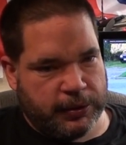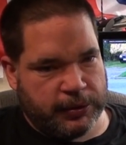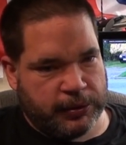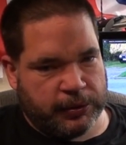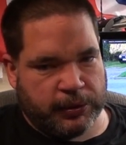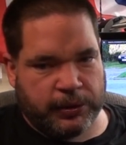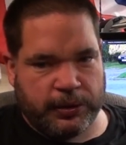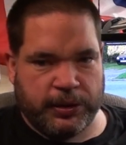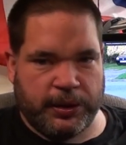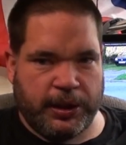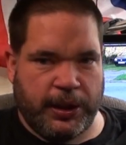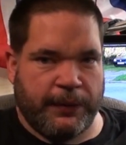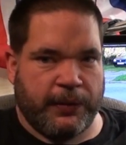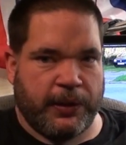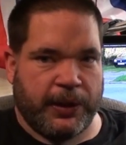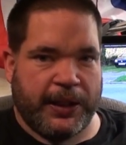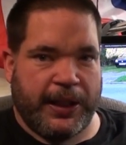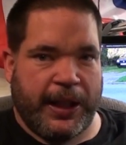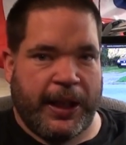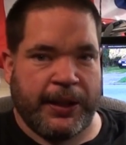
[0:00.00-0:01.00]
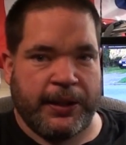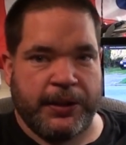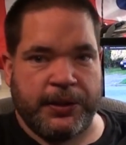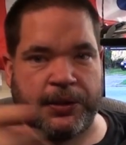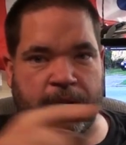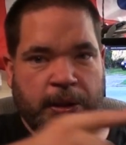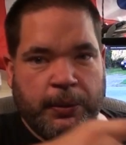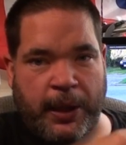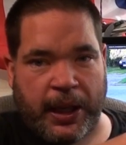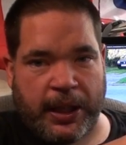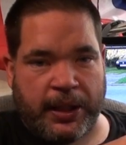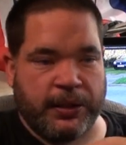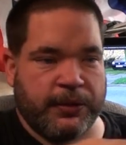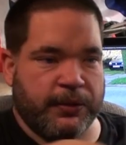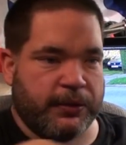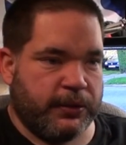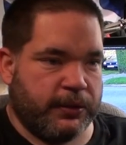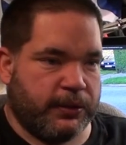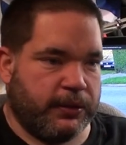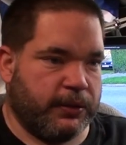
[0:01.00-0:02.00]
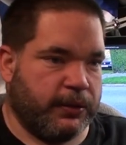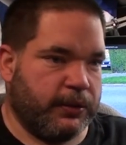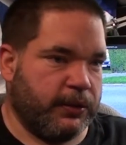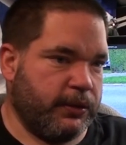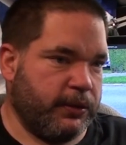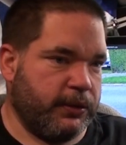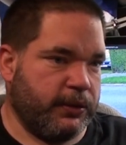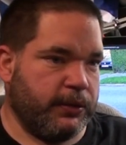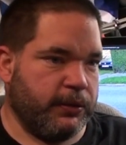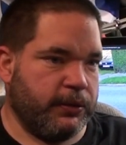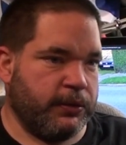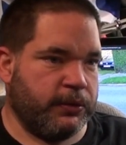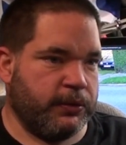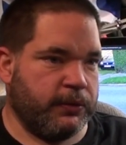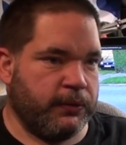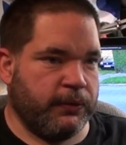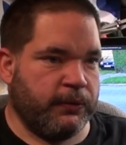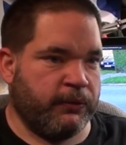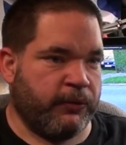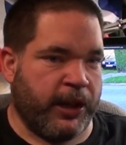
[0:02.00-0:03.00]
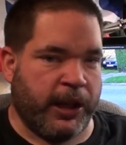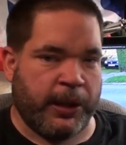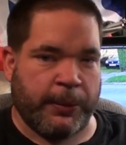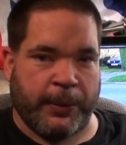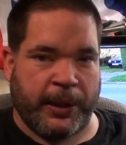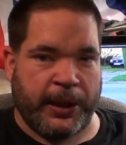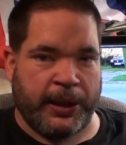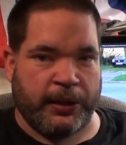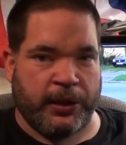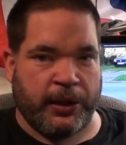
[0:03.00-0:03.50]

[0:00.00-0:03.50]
So I could just have like an end-to-end -end railway